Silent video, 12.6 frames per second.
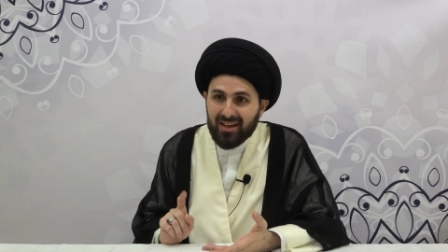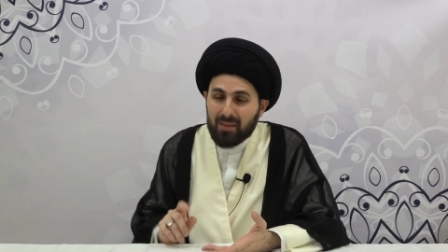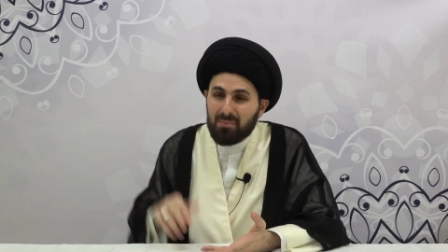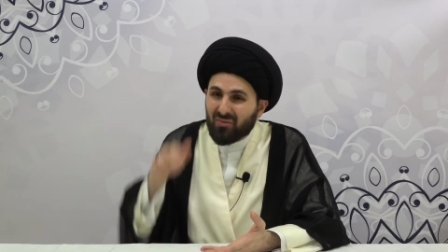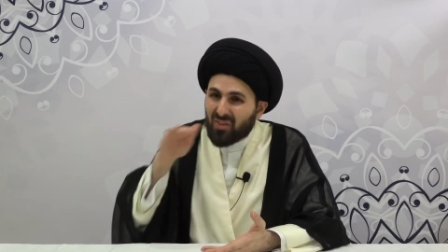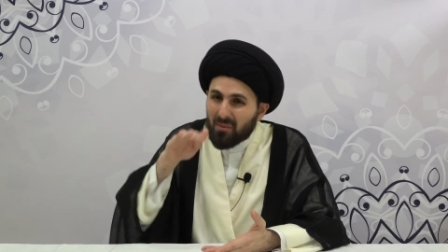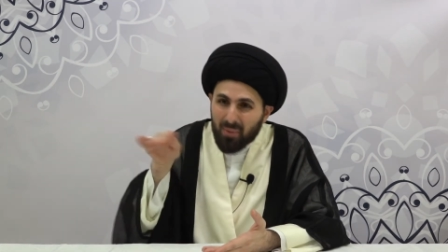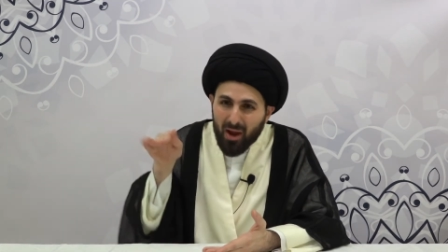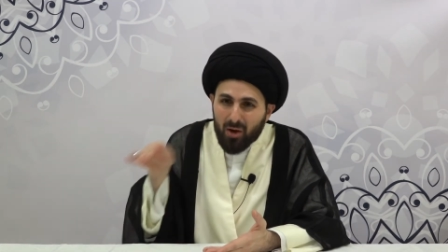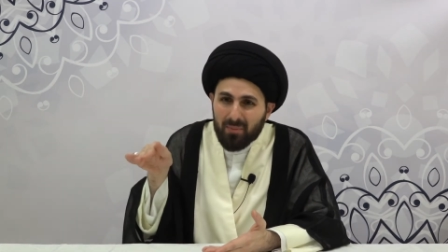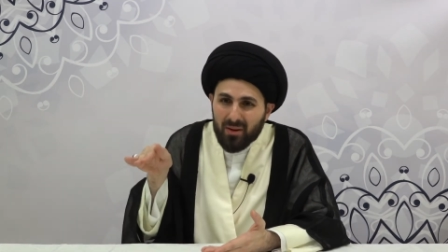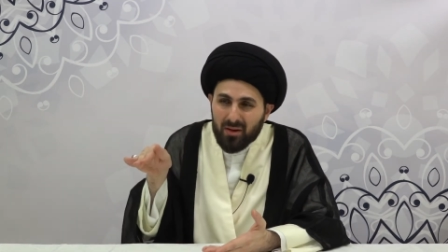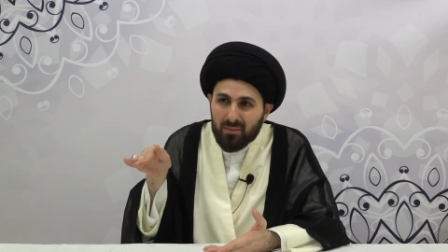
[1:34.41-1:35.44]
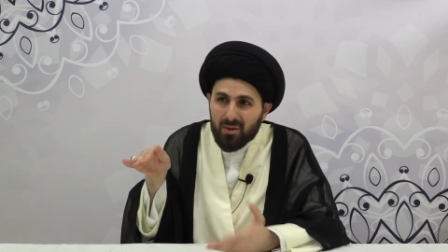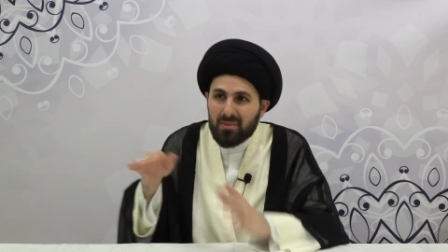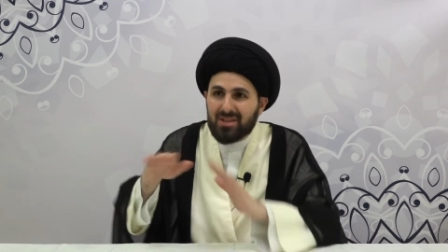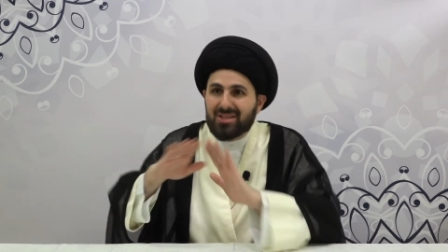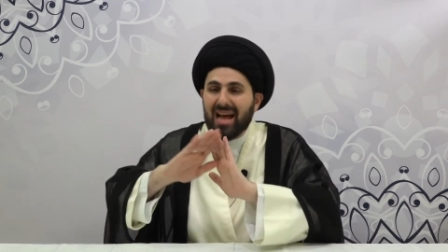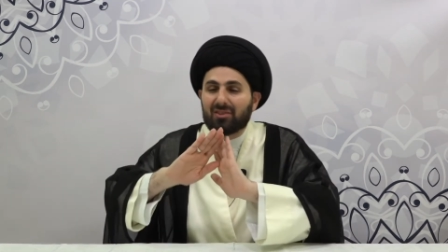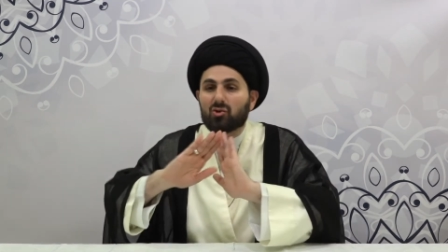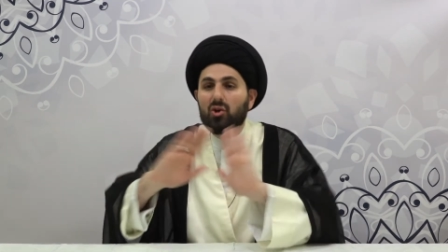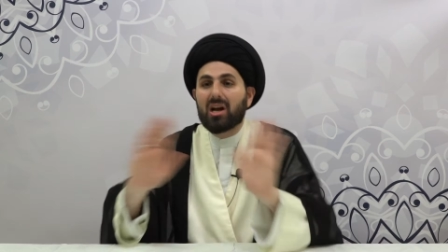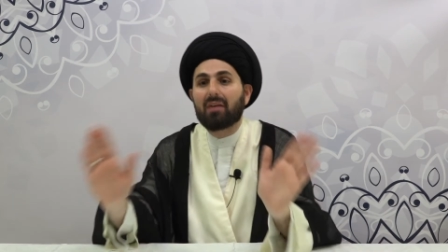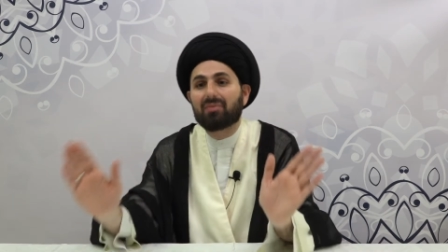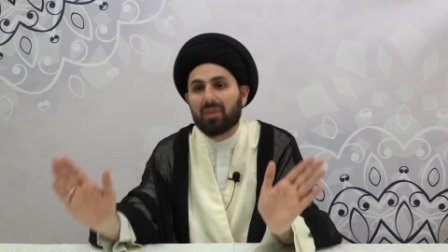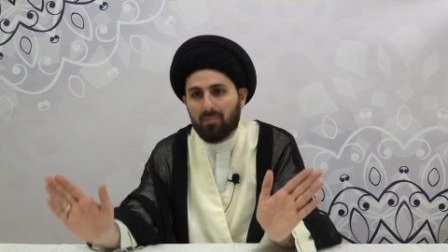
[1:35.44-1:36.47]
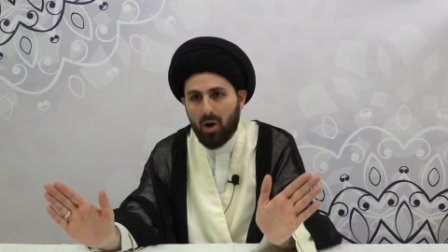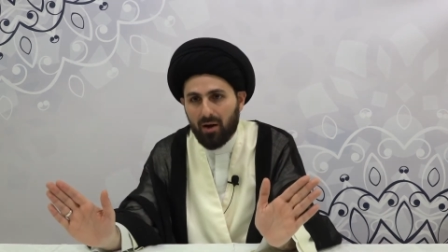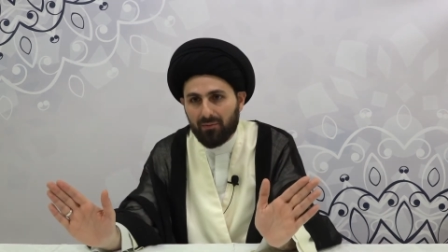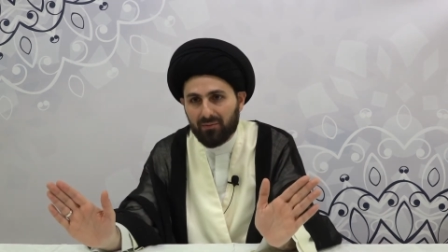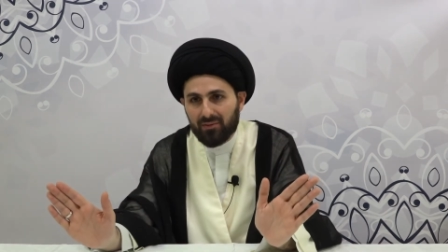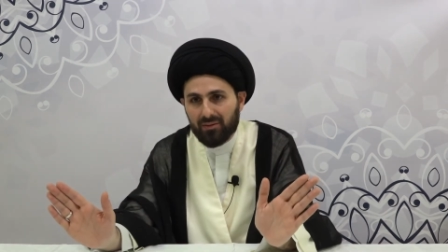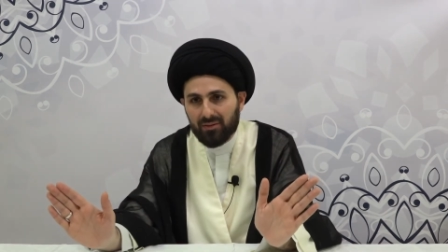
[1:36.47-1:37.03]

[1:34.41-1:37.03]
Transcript: But the bare minimum is not to cut them off.